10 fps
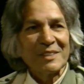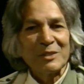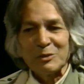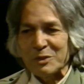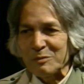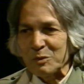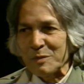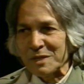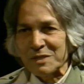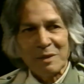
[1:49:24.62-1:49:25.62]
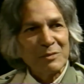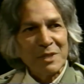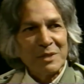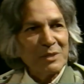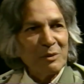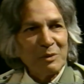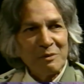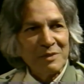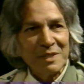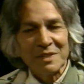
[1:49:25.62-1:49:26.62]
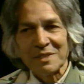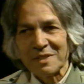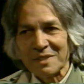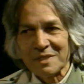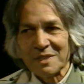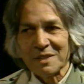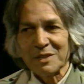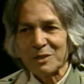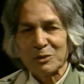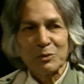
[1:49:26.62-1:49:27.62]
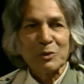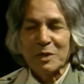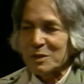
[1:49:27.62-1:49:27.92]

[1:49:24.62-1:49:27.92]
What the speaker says: You seem to make some sense out of it, and it is good.